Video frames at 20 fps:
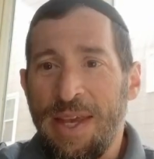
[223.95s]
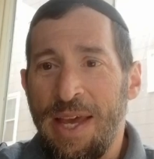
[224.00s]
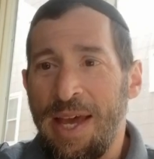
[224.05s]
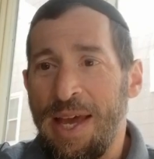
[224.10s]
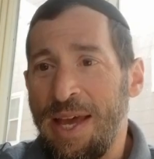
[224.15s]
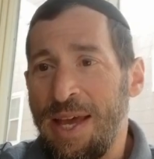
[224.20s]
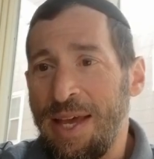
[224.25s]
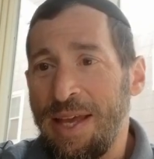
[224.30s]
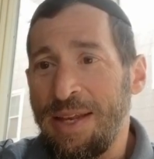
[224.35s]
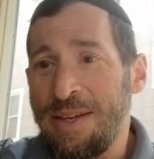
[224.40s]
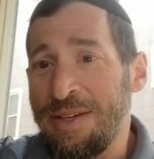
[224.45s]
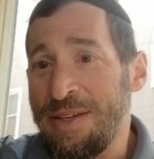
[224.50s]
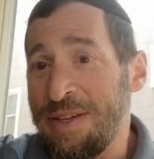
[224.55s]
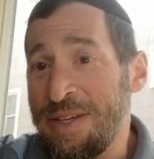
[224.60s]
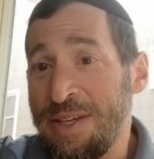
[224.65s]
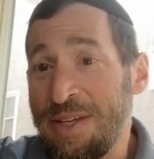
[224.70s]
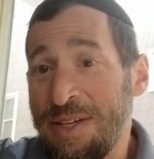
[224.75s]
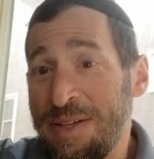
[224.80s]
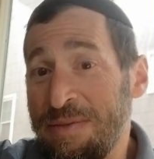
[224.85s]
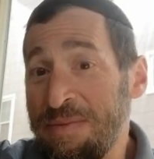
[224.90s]
And
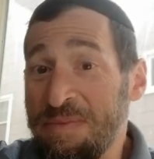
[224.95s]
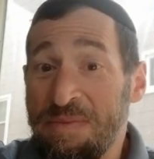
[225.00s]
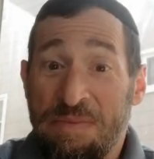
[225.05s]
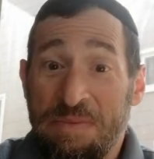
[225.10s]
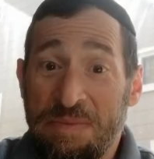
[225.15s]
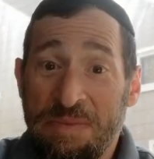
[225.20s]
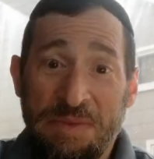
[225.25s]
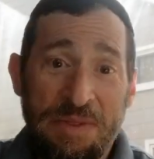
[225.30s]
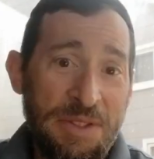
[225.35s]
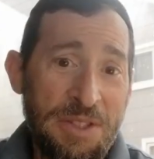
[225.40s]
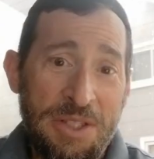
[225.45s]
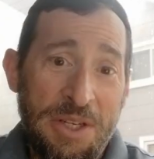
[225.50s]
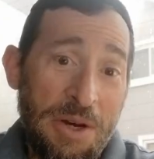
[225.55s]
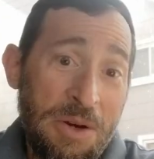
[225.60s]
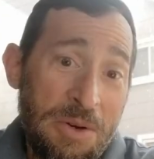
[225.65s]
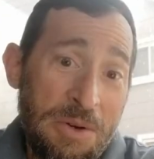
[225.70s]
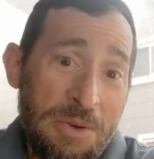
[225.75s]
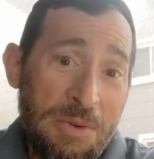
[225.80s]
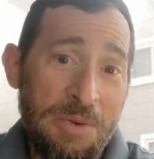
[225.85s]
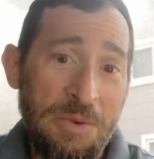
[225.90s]

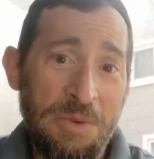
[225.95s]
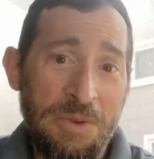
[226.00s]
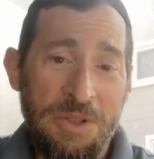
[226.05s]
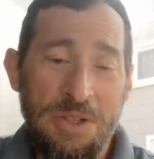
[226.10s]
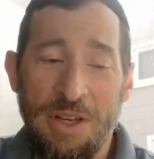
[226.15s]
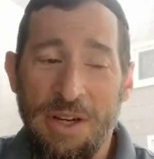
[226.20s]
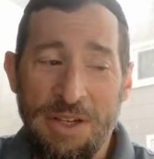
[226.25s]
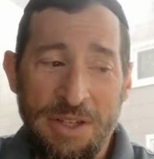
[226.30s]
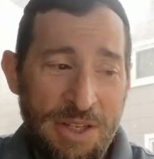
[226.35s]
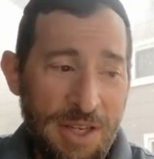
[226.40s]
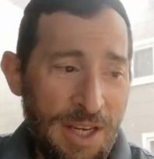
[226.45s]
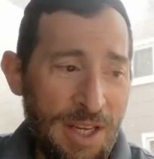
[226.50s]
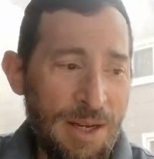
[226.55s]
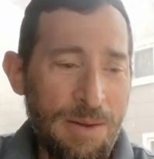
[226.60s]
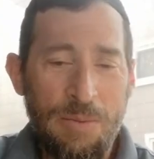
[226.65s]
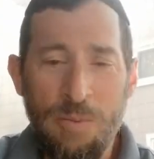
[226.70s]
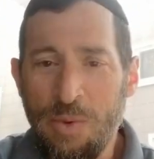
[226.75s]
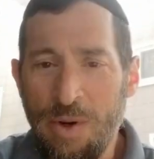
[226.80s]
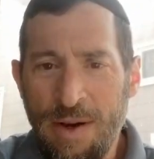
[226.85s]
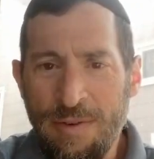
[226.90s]
so
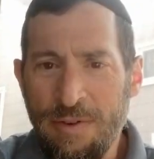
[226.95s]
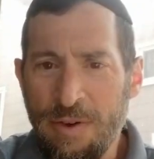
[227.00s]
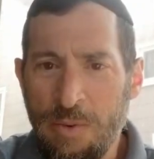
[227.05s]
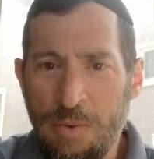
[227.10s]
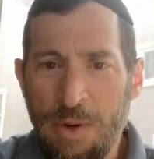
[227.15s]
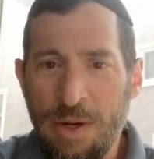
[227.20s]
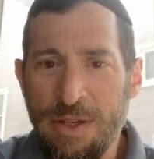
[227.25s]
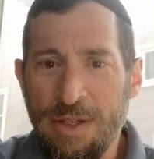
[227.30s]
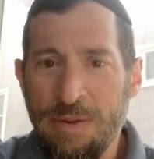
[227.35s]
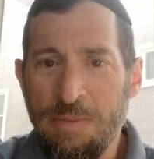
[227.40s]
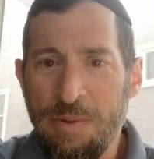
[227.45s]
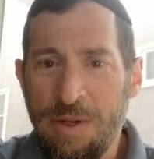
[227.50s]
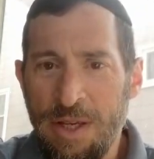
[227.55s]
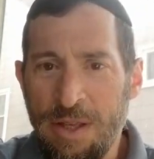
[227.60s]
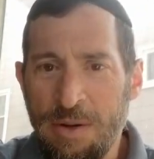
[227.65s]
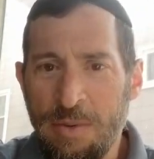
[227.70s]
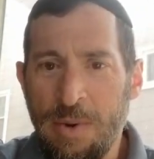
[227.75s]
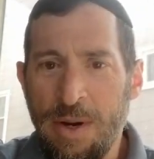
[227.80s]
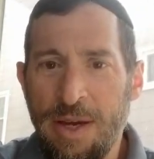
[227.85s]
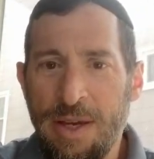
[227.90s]
Sinaschinim, whatever it was. But
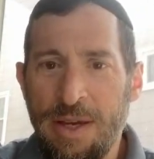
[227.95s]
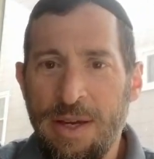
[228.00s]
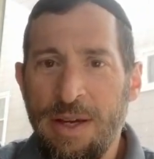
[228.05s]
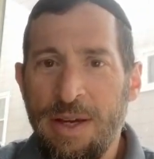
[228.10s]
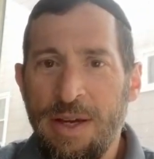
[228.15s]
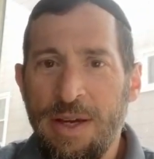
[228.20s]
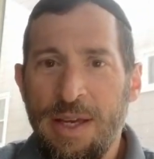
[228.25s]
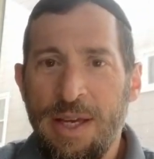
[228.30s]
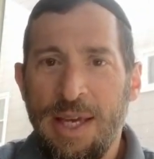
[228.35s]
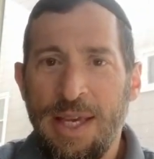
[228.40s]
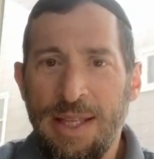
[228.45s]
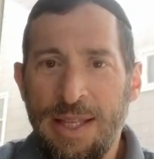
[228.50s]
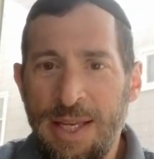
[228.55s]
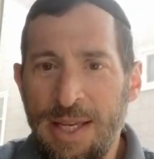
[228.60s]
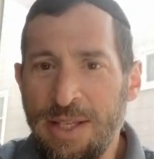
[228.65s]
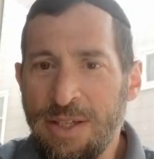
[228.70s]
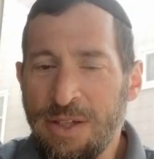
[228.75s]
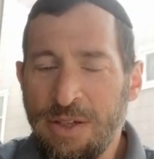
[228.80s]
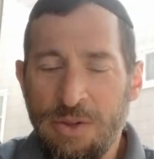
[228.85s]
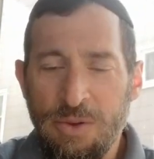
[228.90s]
either way, it
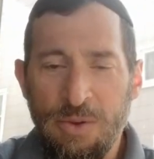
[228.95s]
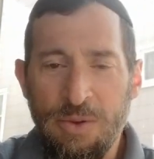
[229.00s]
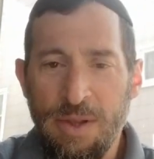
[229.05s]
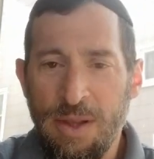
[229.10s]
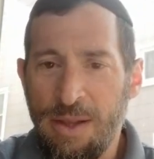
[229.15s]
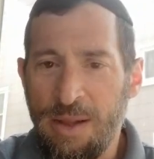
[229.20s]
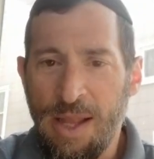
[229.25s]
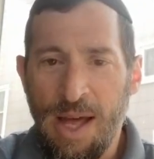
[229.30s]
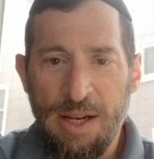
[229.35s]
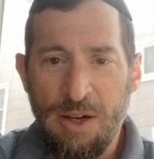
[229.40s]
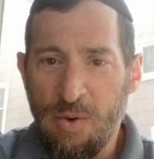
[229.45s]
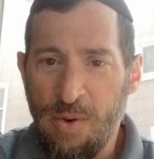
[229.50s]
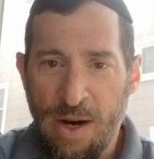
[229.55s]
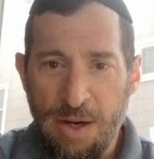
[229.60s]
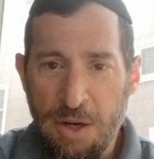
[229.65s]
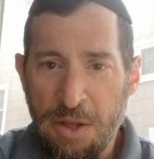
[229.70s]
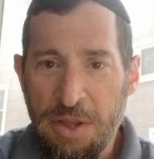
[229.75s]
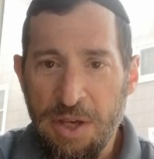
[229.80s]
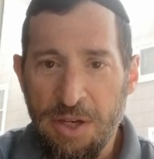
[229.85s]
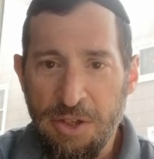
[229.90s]
leads to a lot of
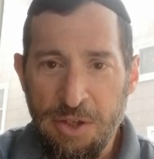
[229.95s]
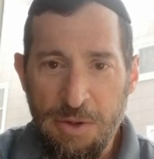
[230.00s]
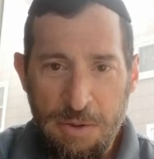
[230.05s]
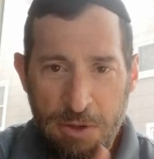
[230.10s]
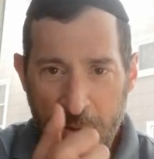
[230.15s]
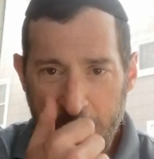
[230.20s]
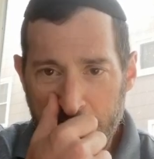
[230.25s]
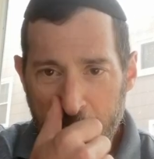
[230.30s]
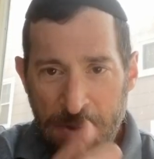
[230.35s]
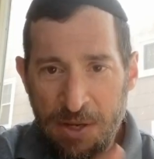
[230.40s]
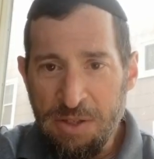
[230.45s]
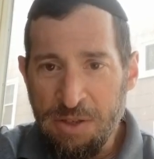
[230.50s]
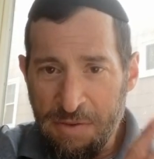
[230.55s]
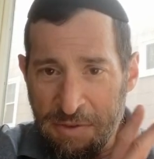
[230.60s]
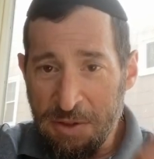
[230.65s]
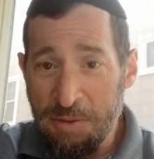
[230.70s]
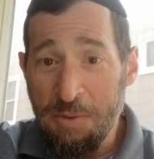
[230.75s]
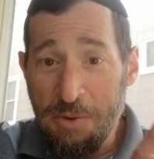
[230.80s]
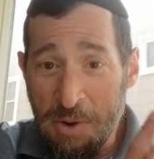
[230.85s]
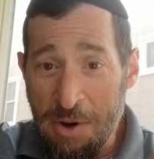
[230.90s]
greater things. You piss
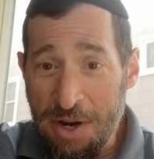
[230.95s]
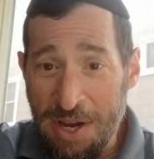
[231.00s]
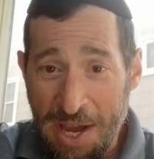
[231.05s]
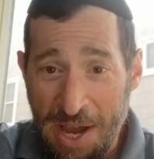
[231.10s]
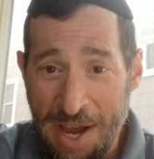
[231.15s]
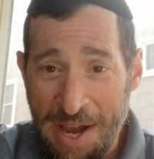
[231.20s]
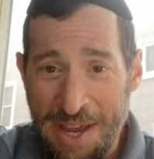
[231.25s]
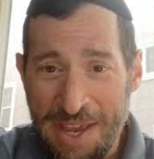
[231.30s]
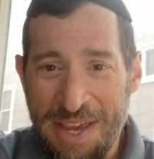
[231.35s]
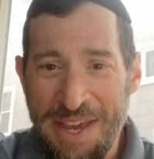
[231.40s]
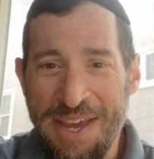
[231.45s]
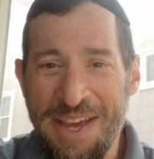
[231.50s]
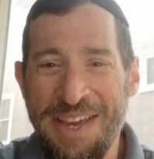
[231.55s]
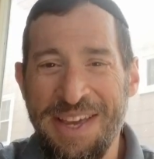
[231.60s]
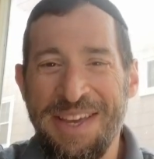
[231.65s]
off the wrong guy.